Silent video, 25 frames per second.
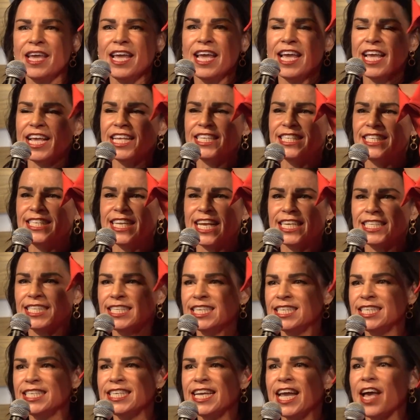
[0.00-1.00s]
is destined
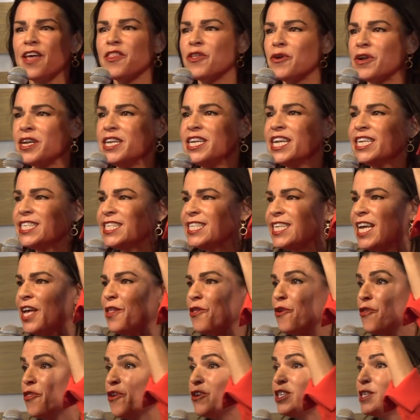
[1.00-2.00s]
together and knit together in
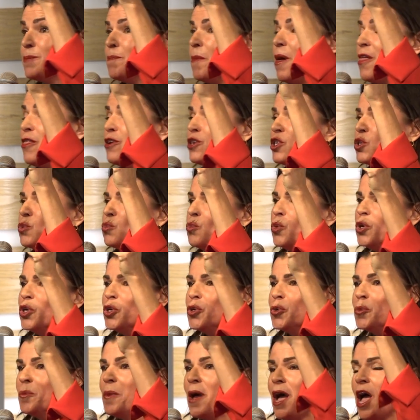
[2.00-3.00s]
their mother's
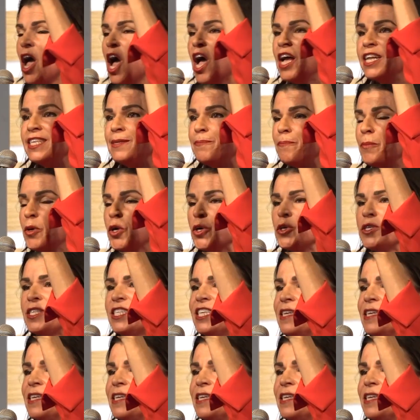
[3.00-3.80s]
womb, person